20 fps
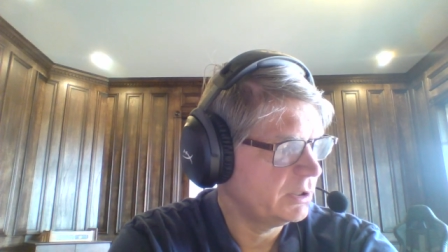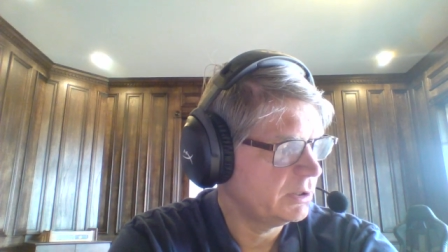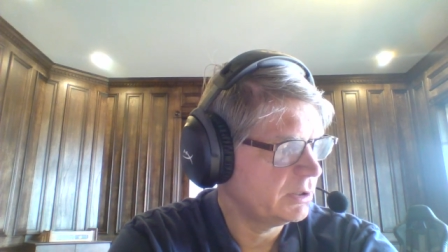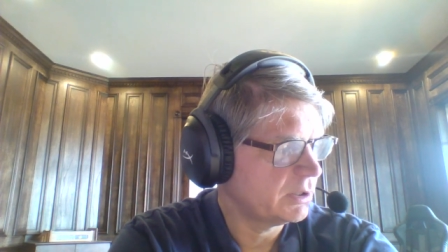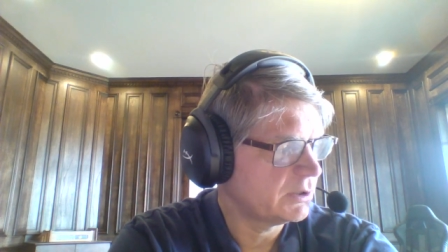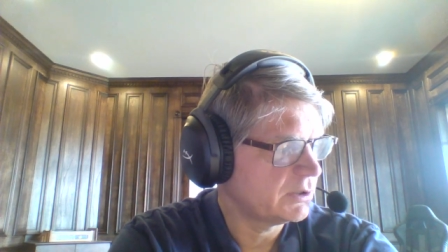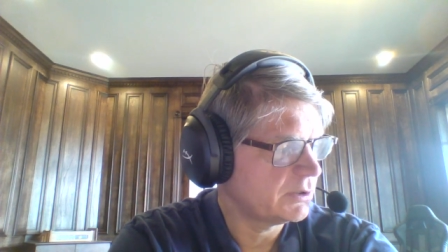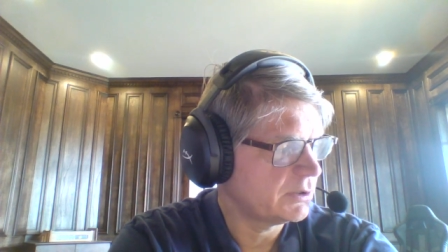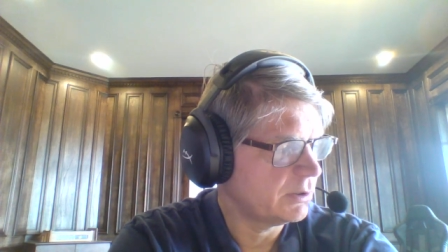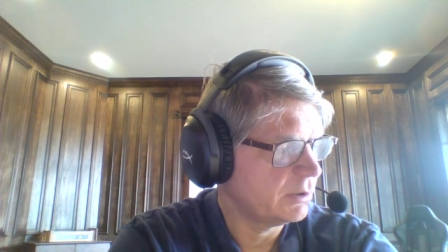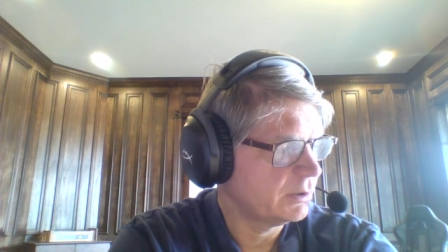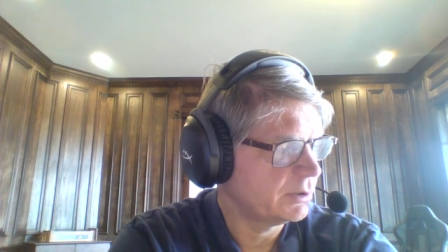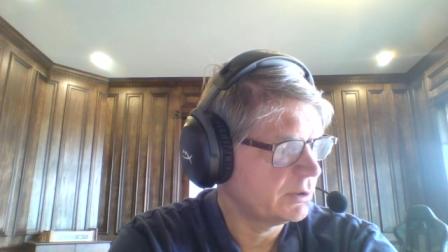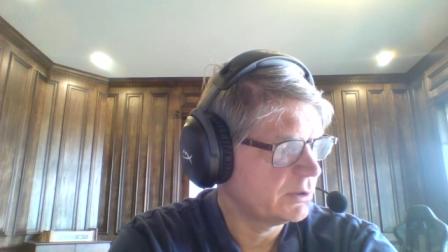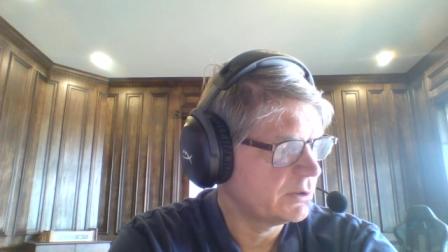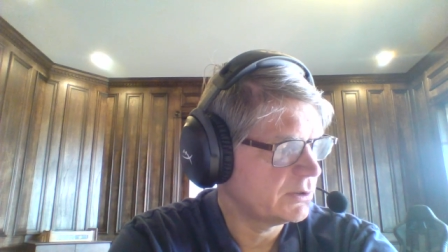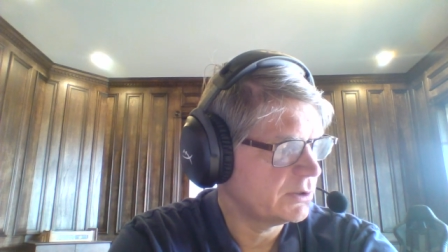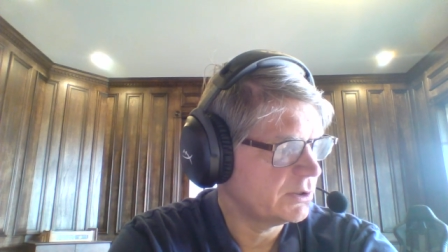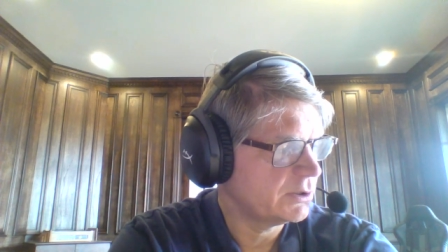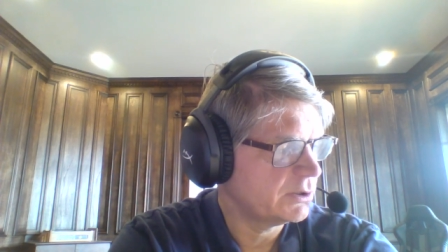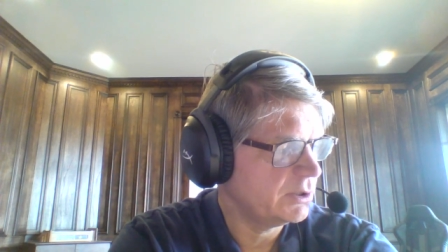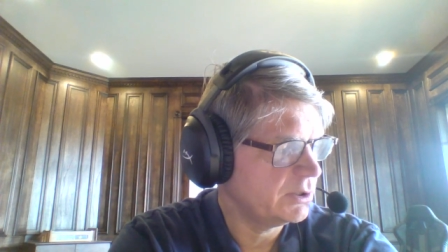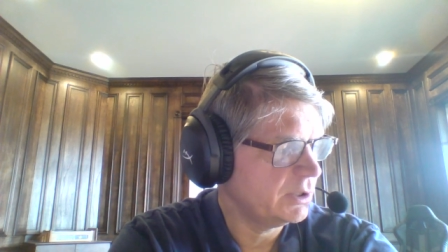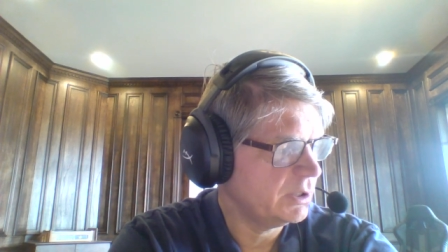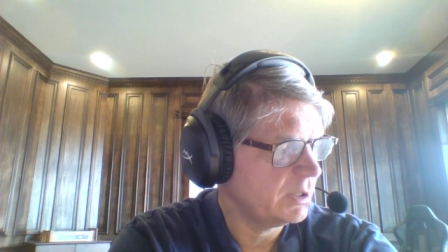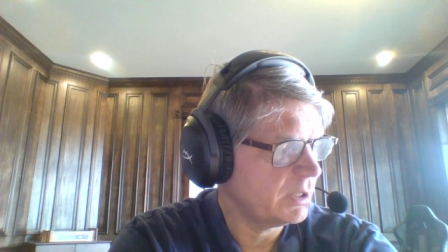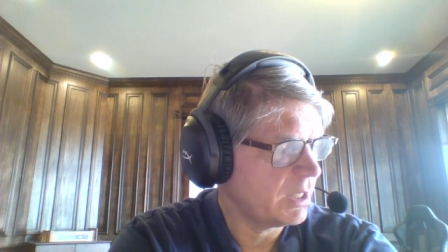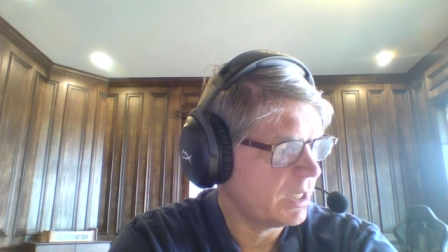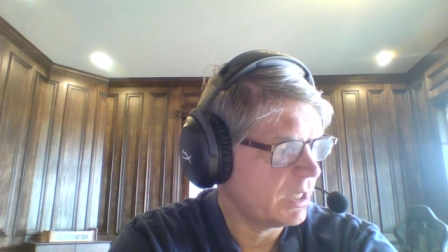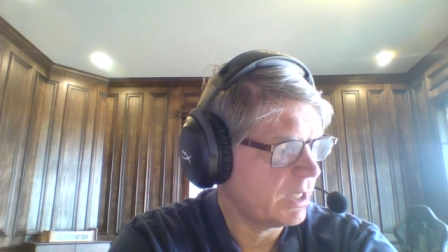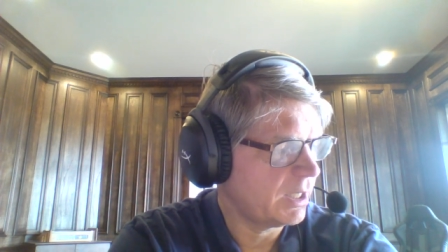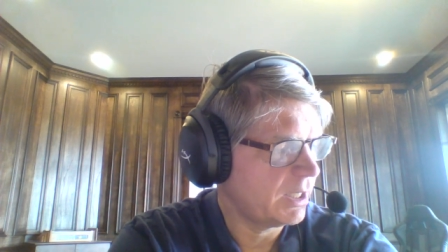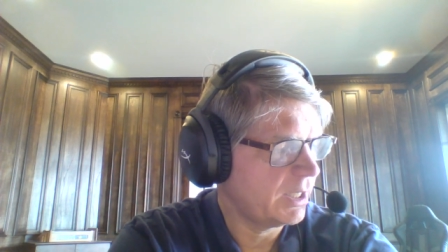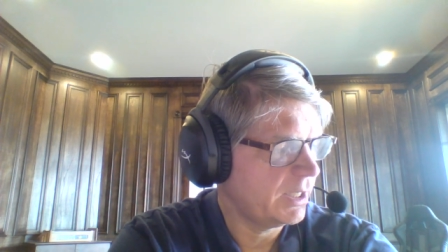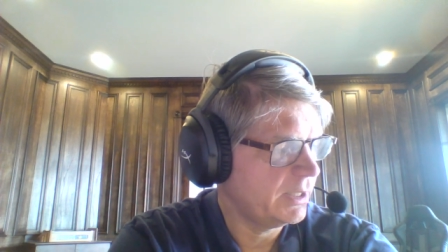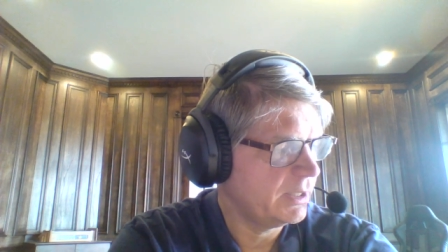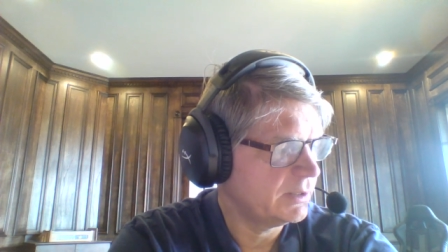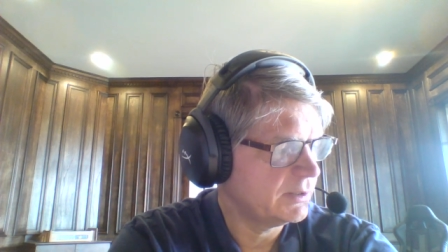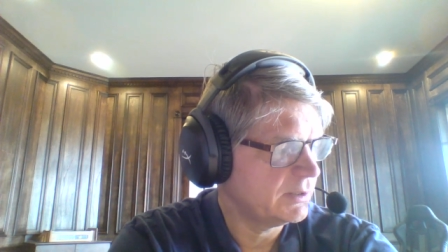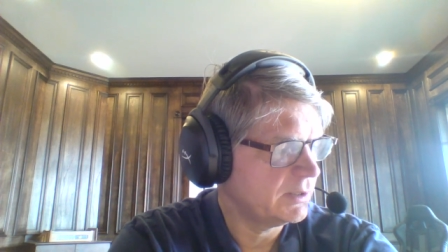diastolic is 60.
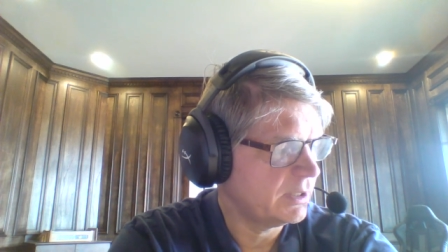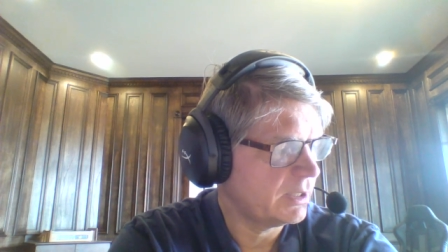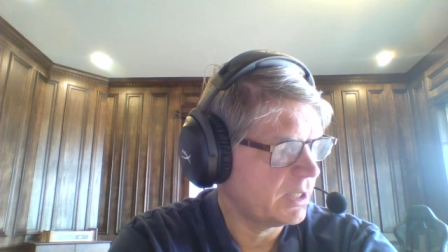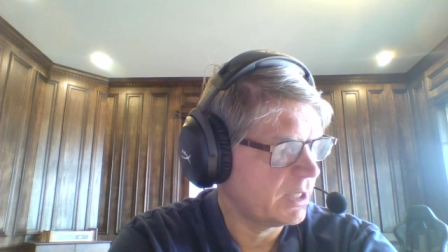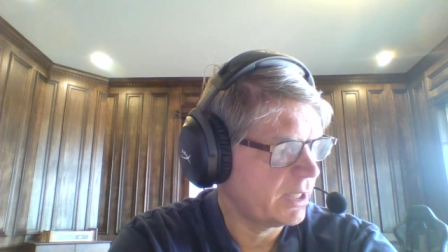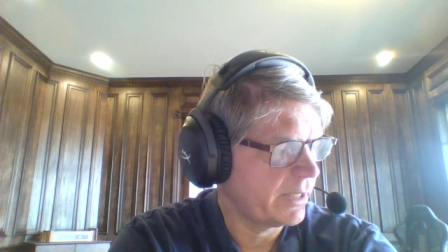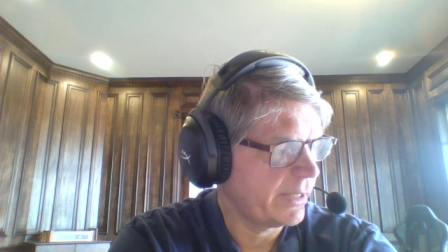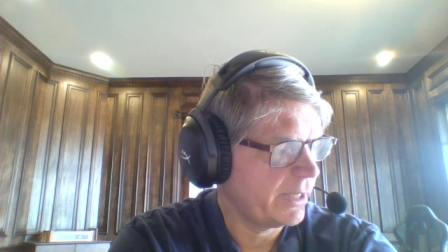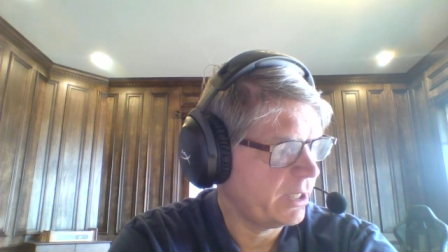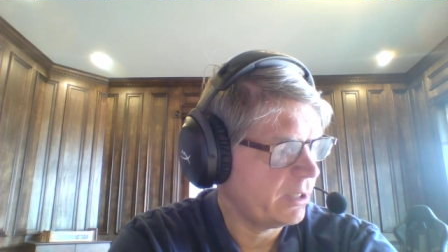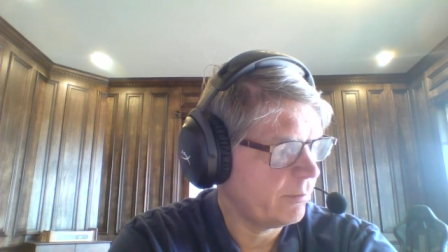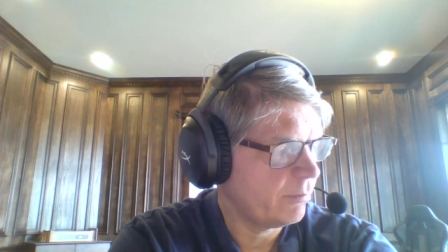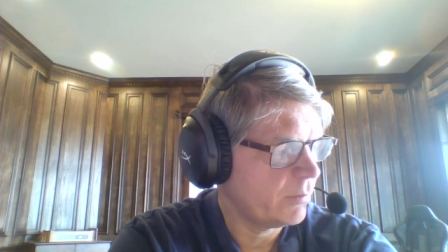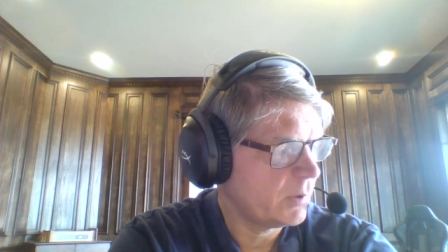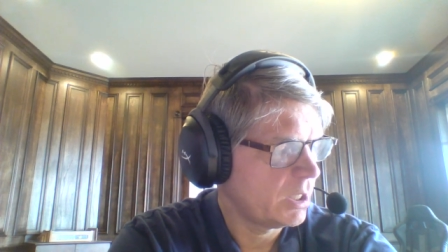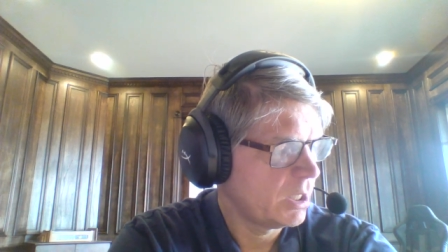I as in I am.